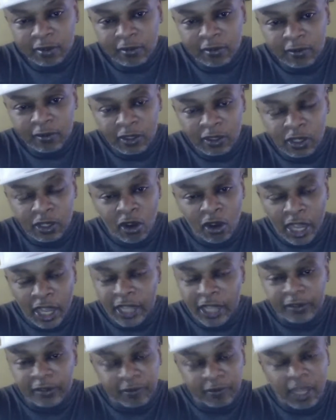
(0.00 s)
You know,
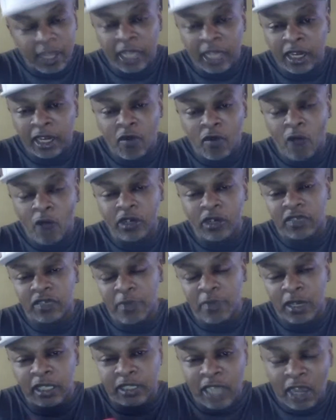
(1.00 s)
hey, ain't nothing wrong with that
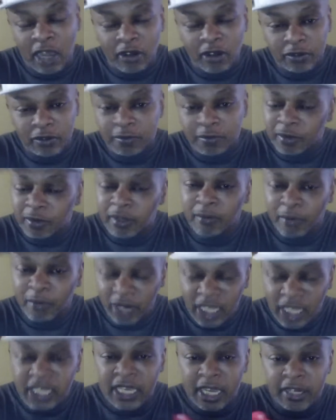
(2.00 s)
smelling sauce,
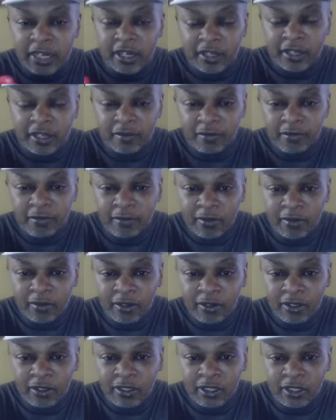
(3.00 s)
but he getting it.
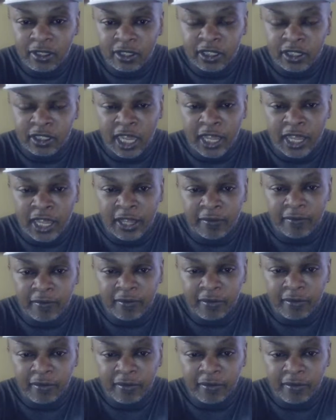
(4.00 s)
You understand?